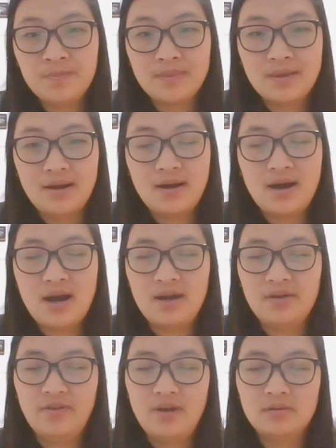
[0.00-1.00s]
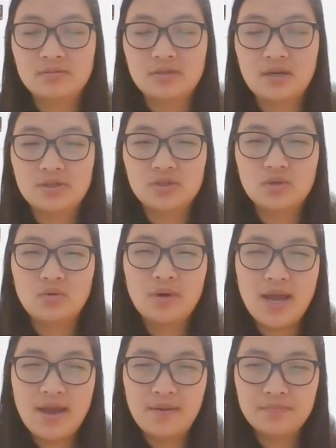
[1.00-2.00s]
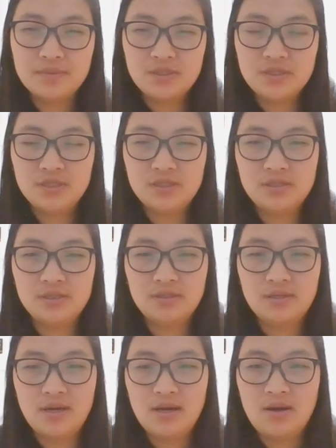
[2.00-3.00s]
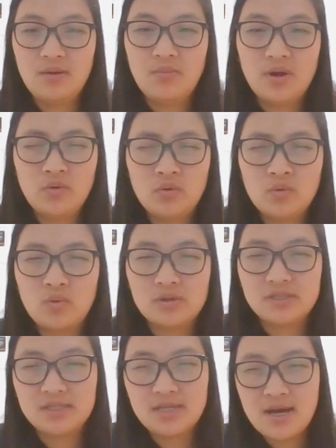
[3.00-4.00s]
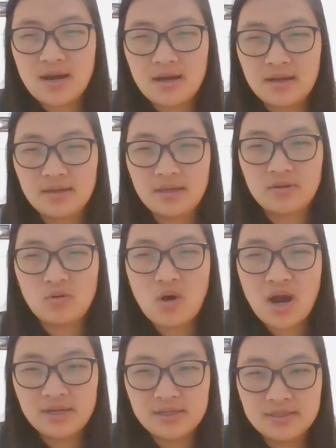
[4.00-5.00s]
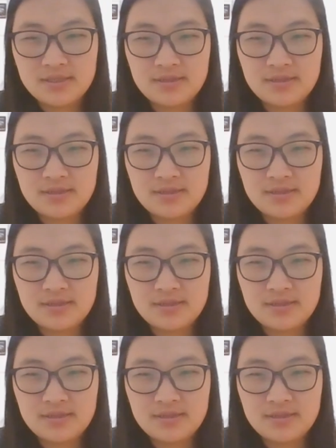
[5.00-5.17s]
I felt so empty. My room was dark and quiet.